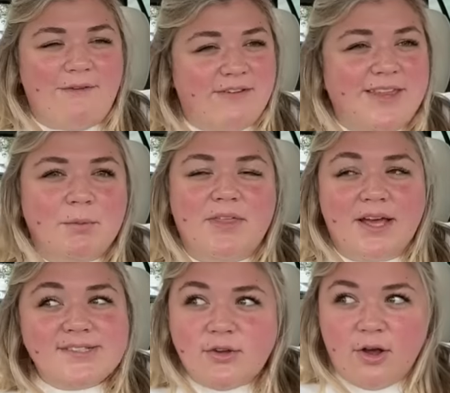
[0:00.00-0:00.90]
I feel like with
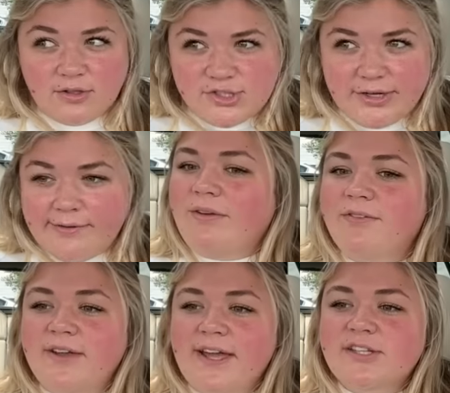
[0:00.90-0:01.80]
hustle culture, we
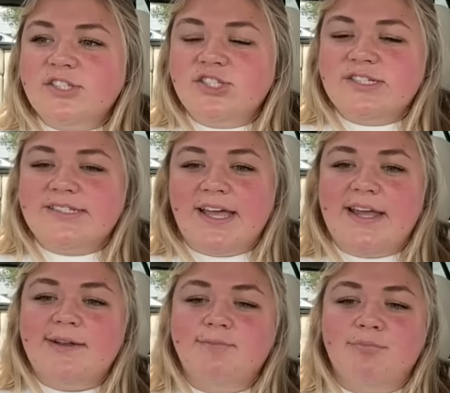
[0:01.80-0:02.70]
forget to just like
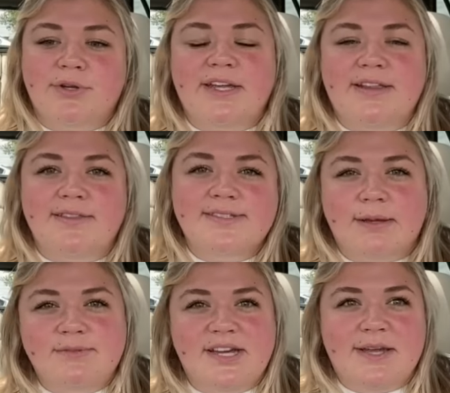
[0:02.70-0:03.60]
breathe
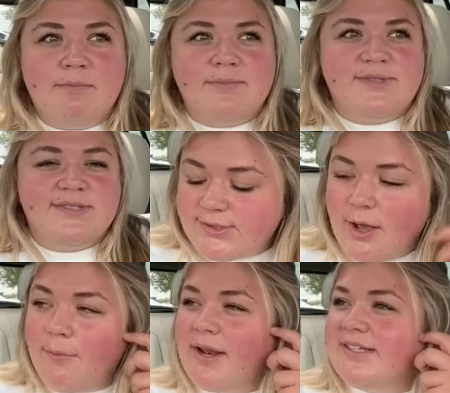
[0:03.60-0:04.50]
sometimes. So
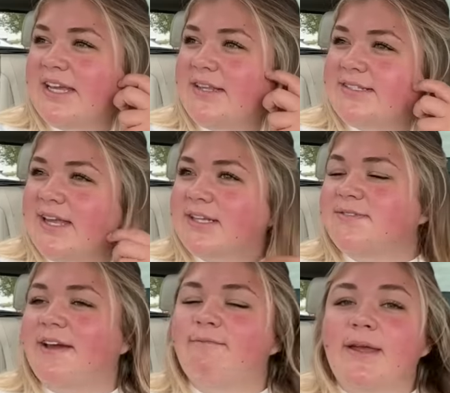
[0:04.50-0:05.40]
I'm gonna take these next
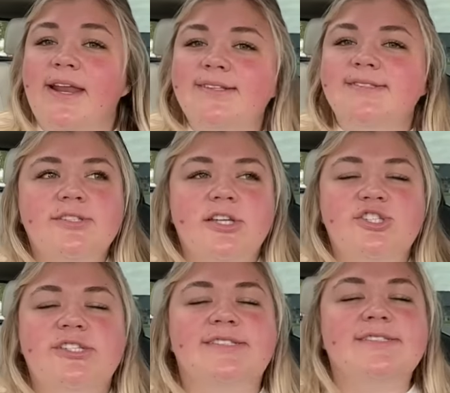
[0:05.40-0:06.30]
5 minutes to
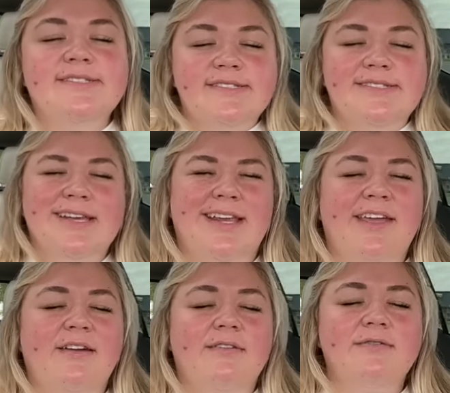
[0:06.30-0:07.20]
just sit
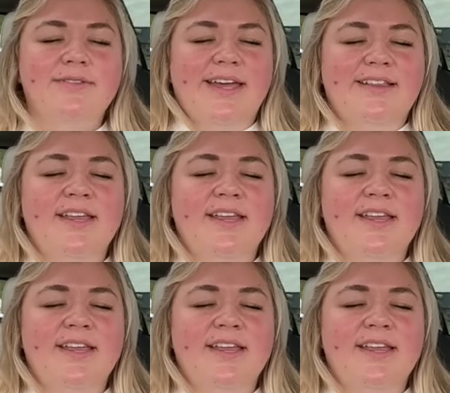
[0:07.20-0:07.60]
here like